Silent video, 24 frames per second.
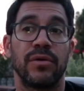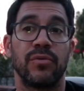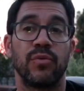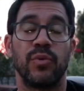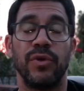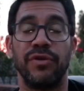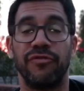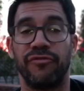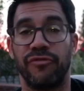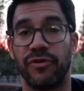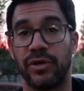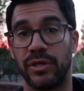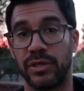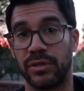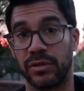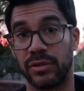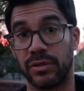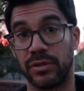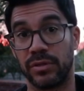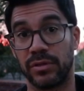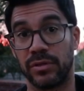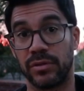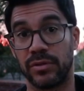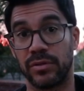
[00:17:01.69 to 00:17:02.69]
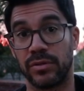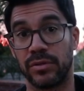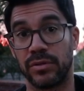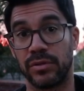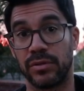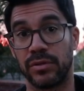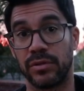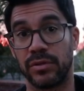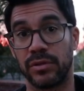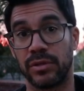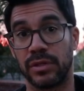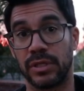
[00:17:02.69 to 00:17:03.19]
refund
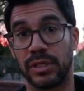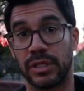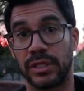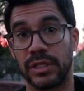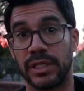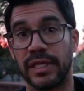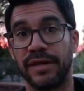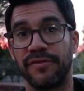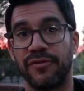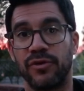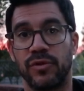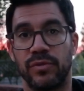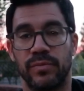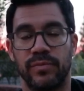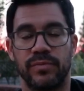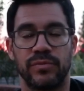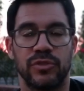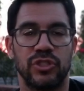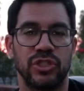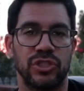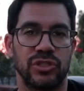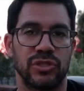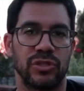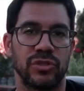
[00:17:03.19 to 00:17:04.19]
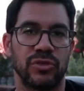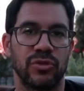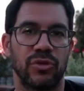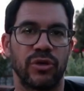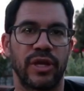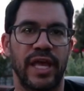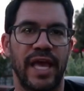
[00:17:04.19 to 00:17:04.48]
level, just a little